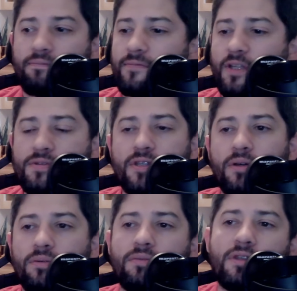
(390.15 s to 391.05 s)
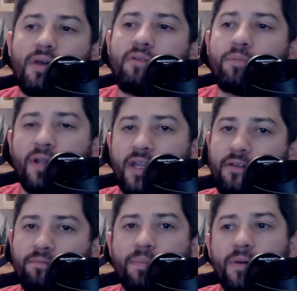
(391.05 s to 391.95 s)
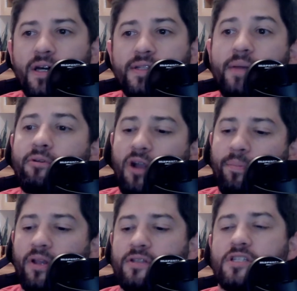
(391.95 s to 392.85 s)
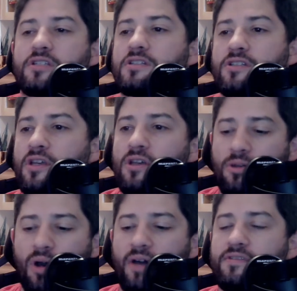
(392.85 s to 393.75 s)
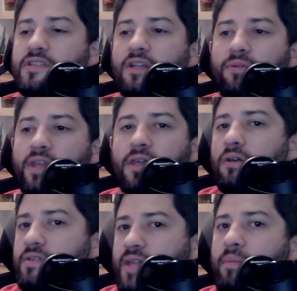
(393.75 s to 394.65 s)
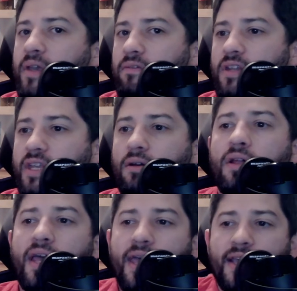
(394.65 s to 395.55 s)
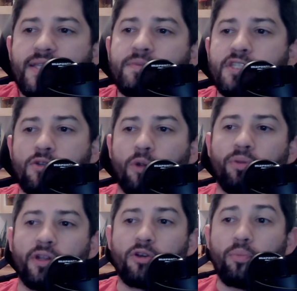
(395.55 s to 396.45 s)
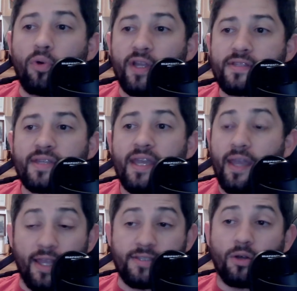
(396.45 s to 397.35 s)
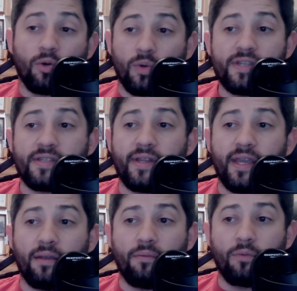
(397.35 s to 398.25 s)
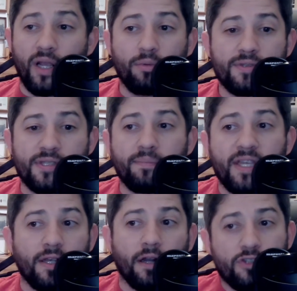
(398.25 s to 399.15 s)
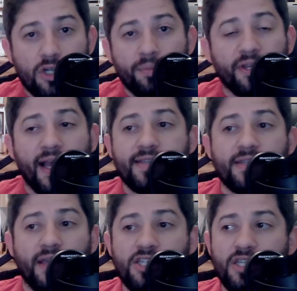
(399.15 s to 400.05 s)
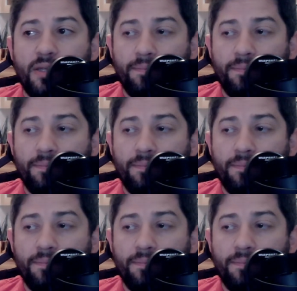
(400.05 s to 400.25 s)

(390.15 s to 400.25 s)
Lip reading: You know, so you have plenty of Democrat politicians who obviously don't think COVID is that big of a deal, except to score political points. It's the whole reason they were able to beat Donald Trump in the last election.